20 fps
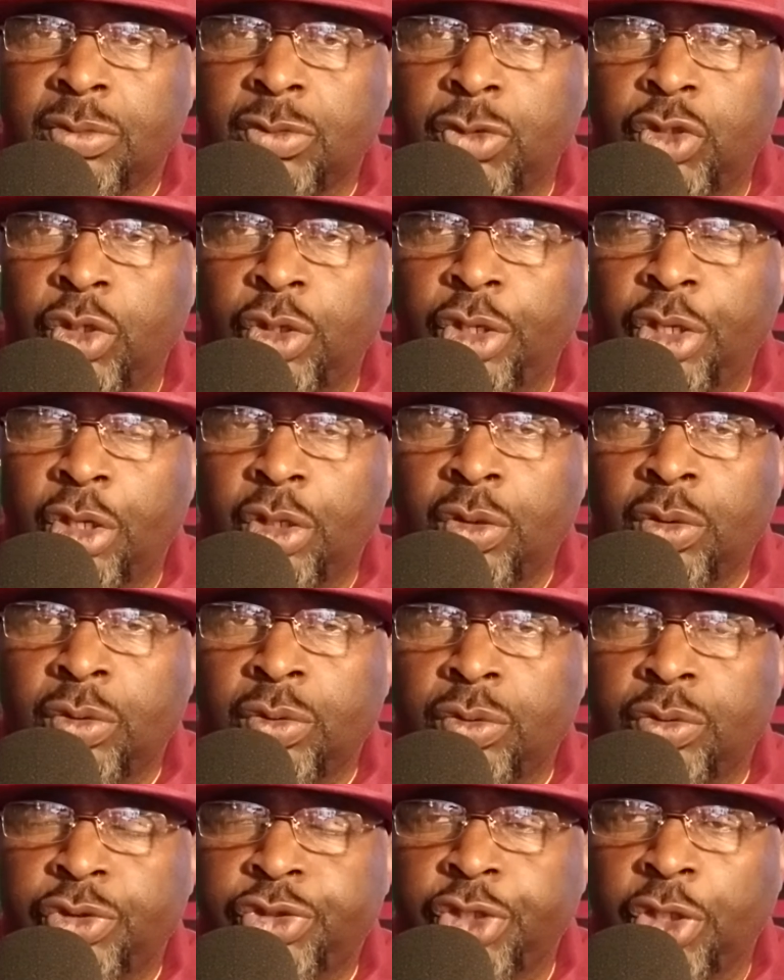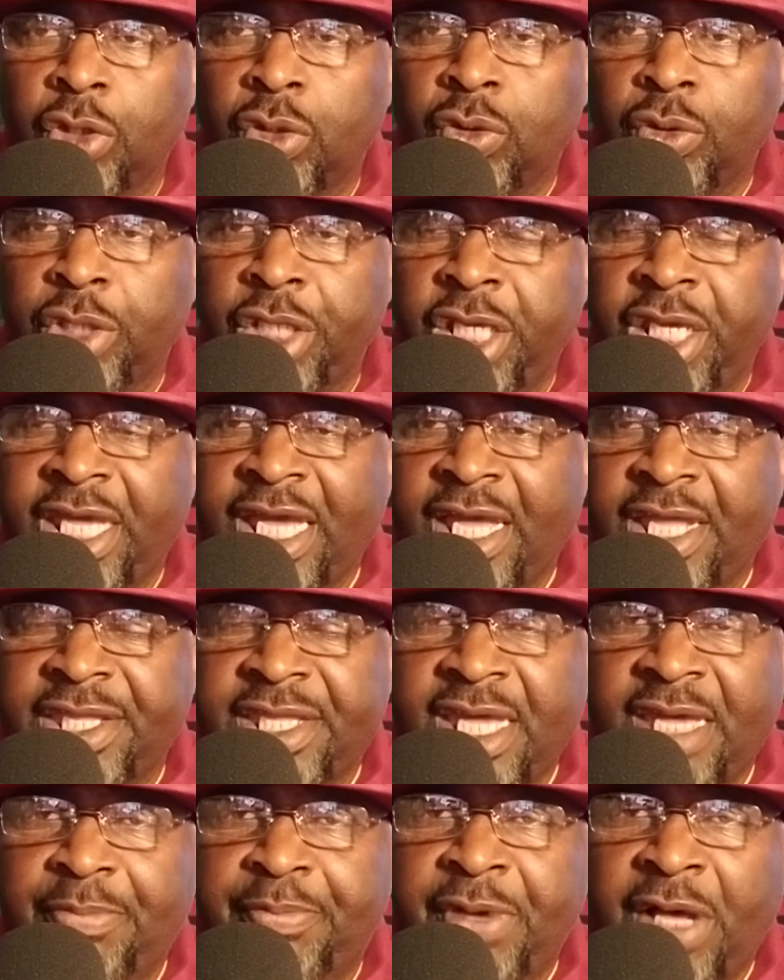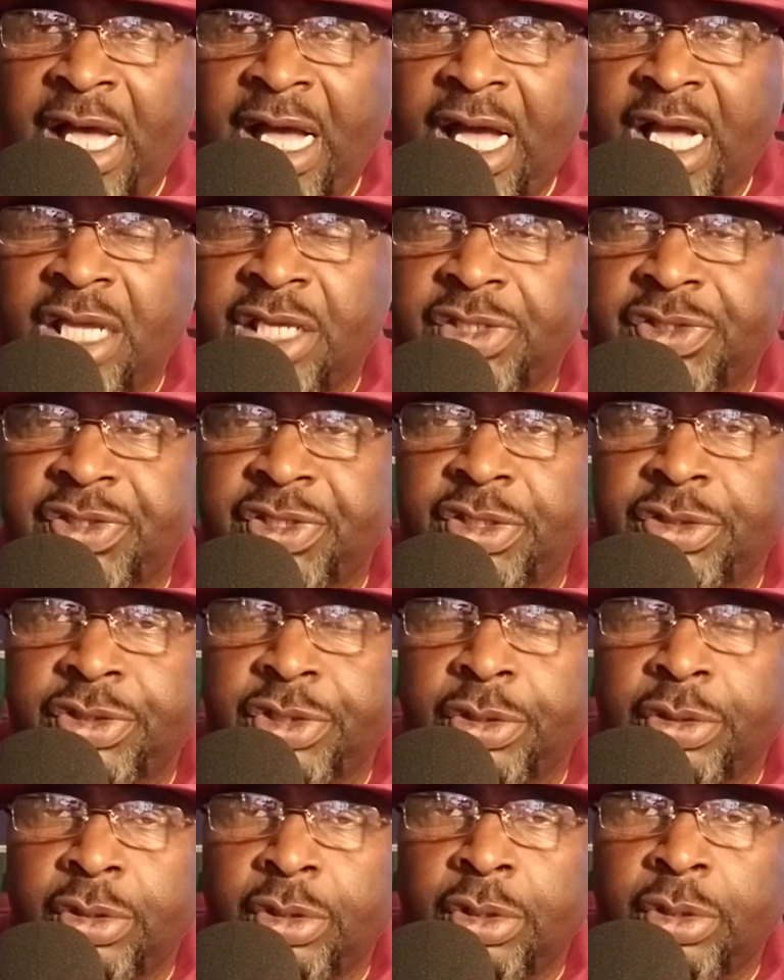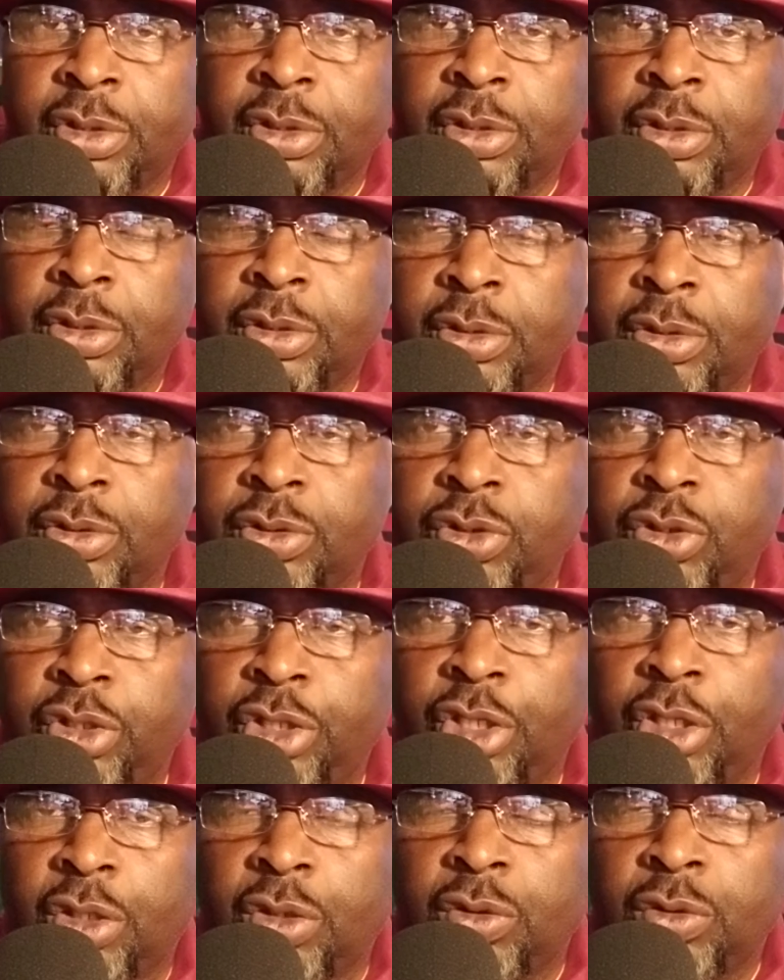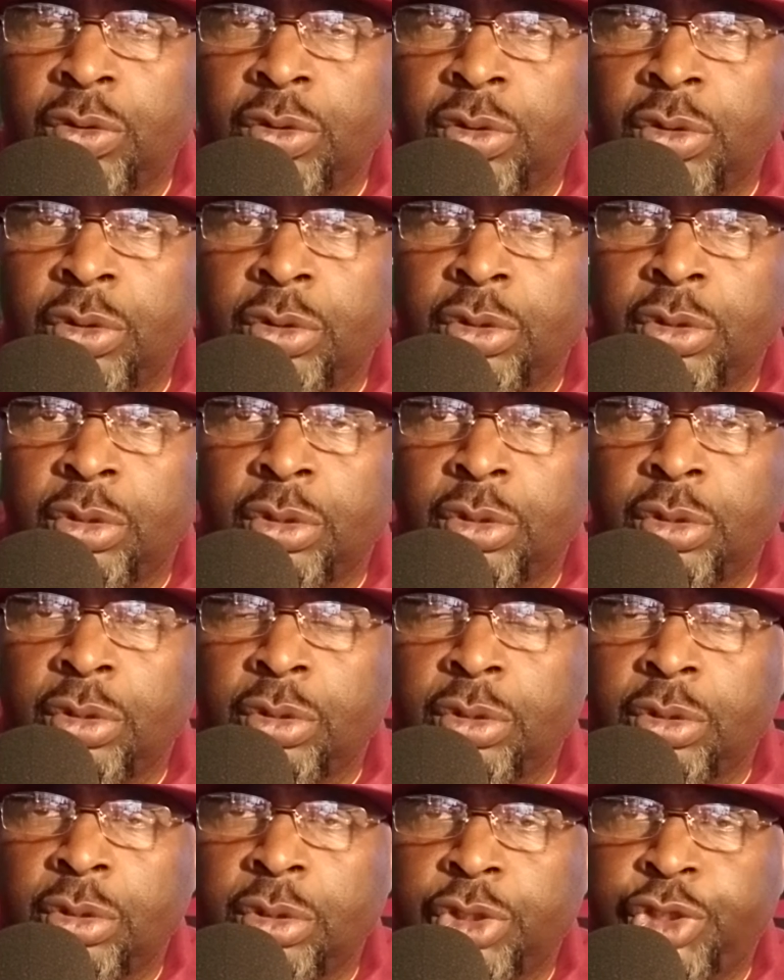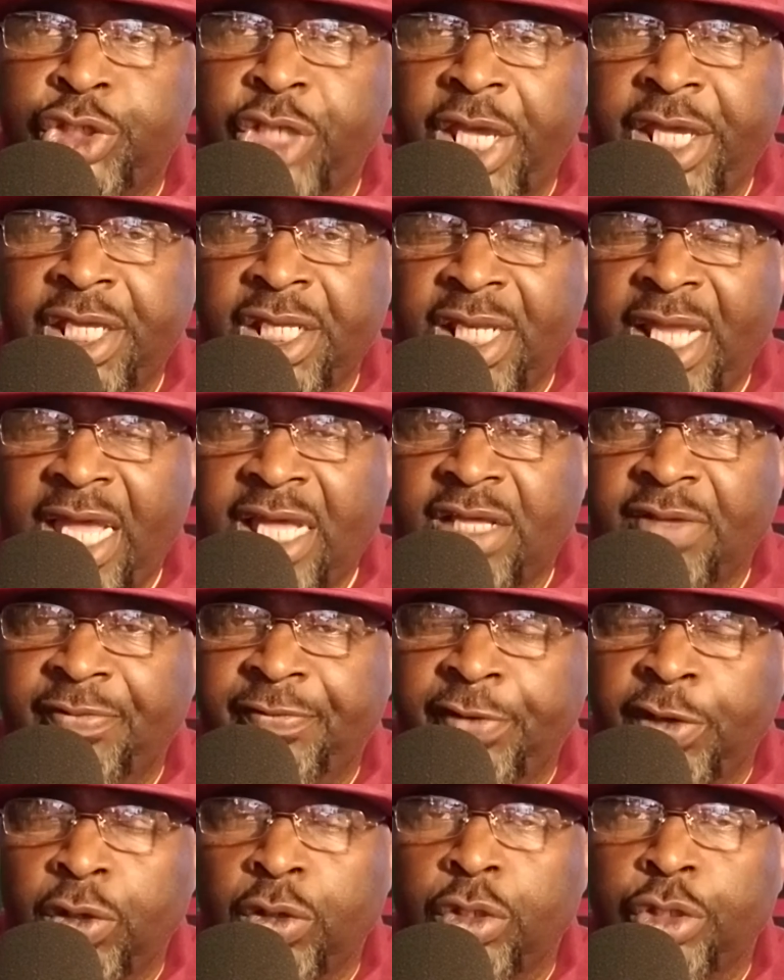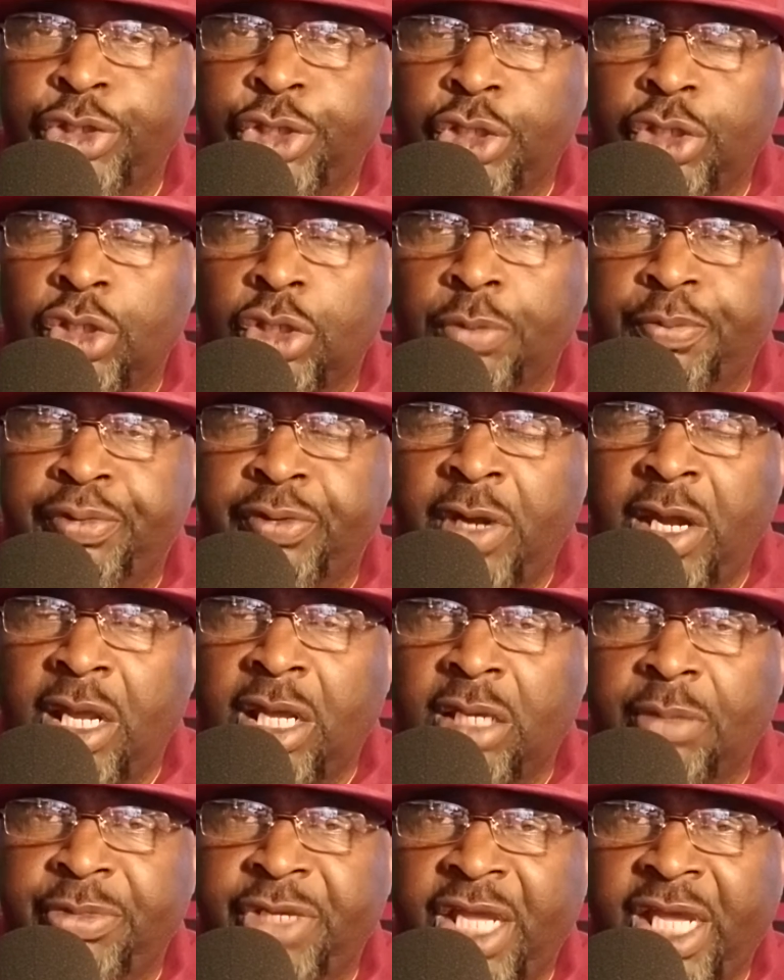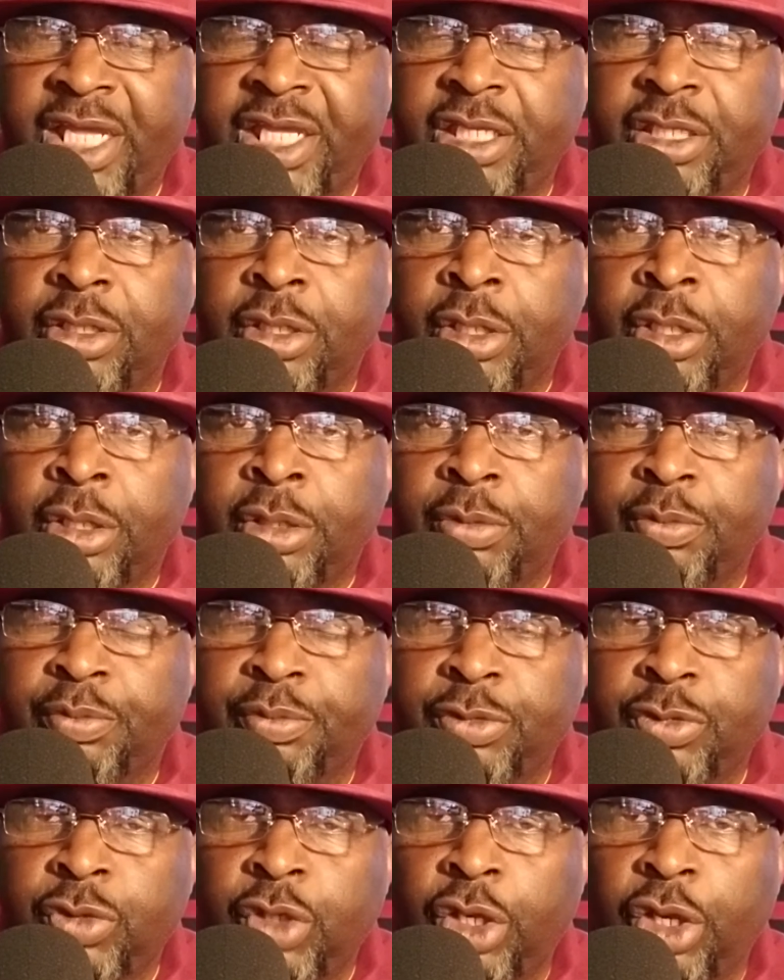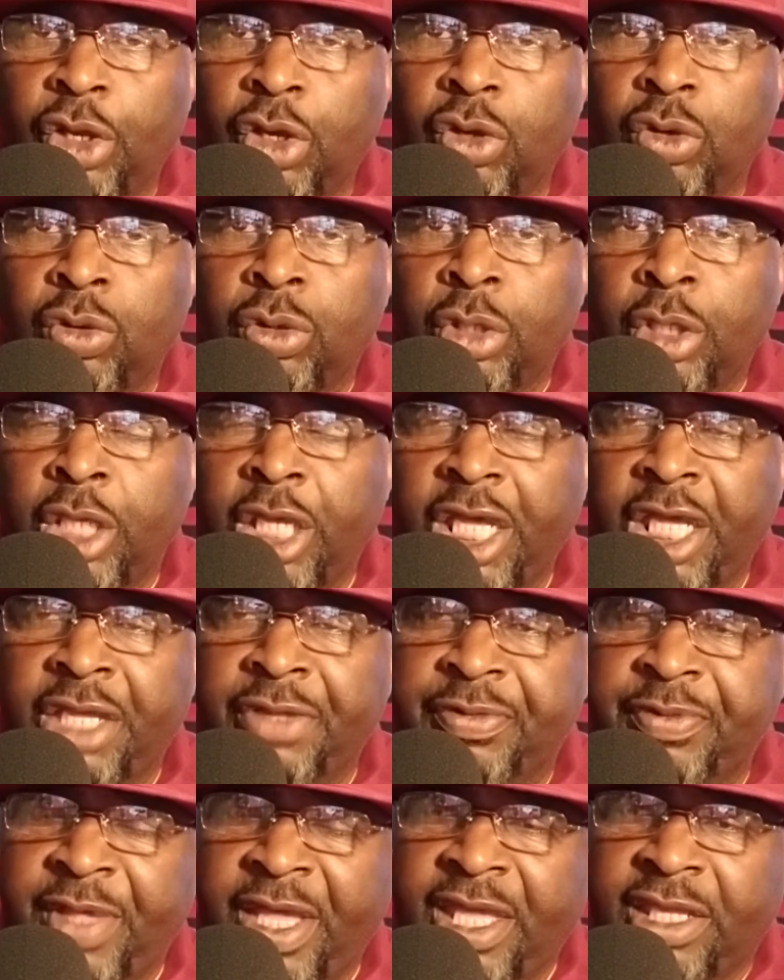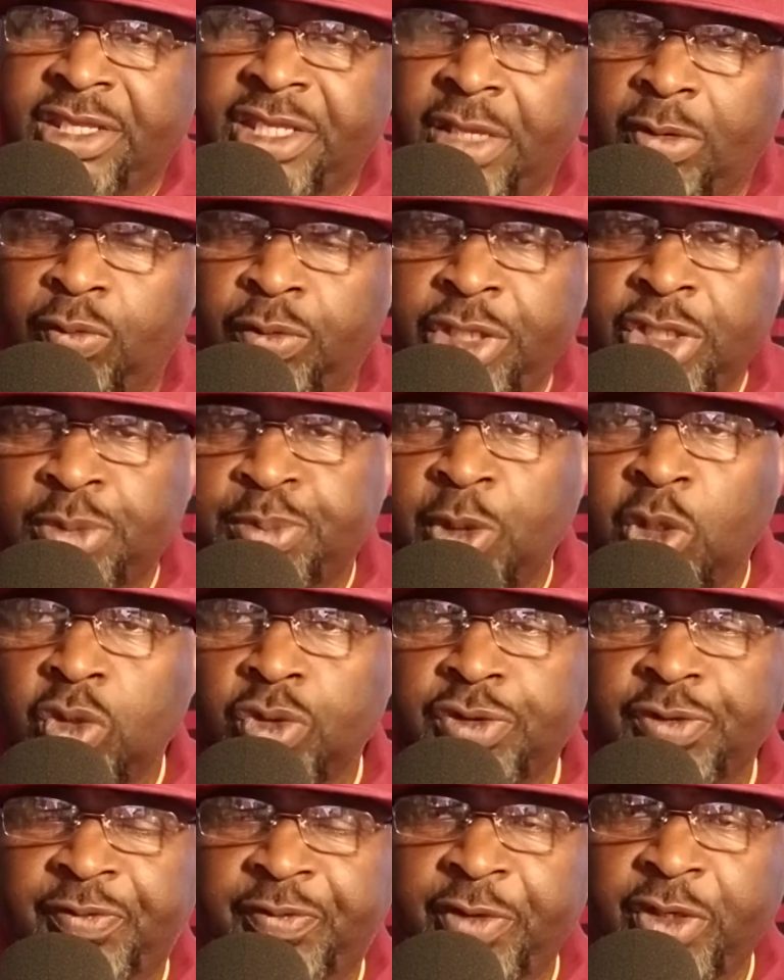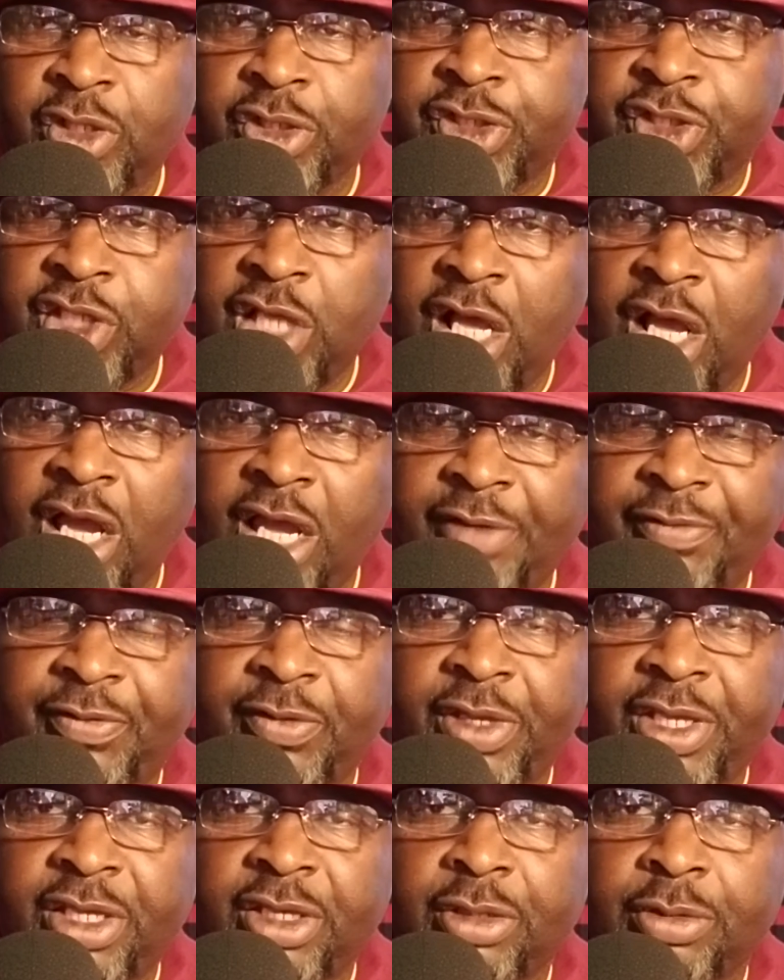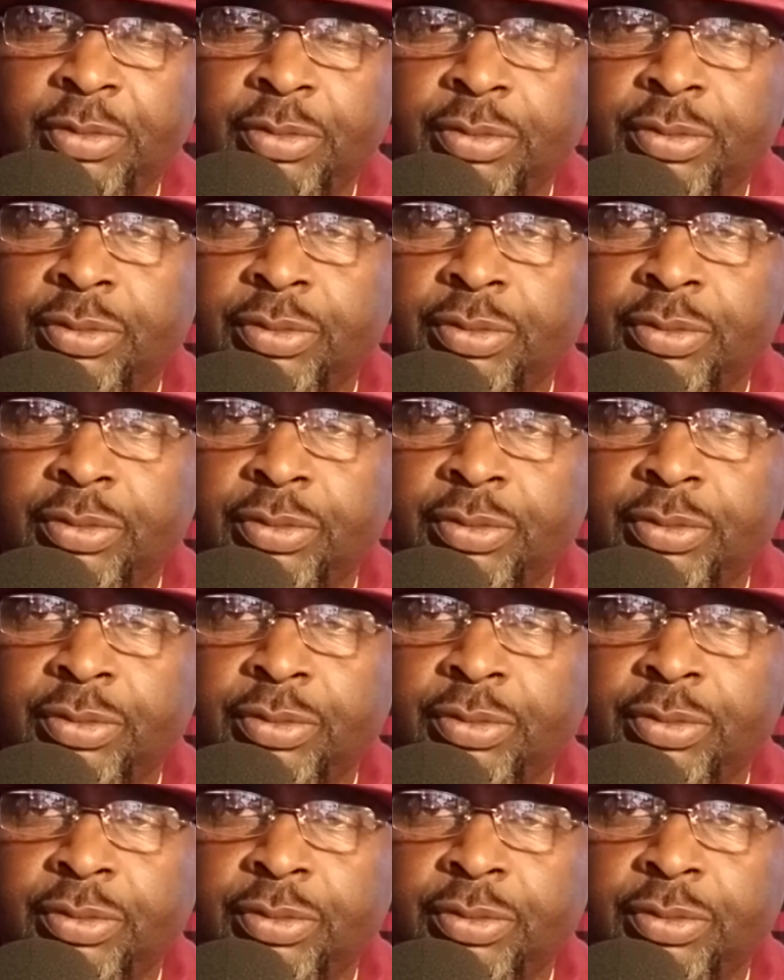You know, so he got that Parkinson's, you know, shaking like a virgin on prom night, you know, and think that we supposed to feel sorry for him.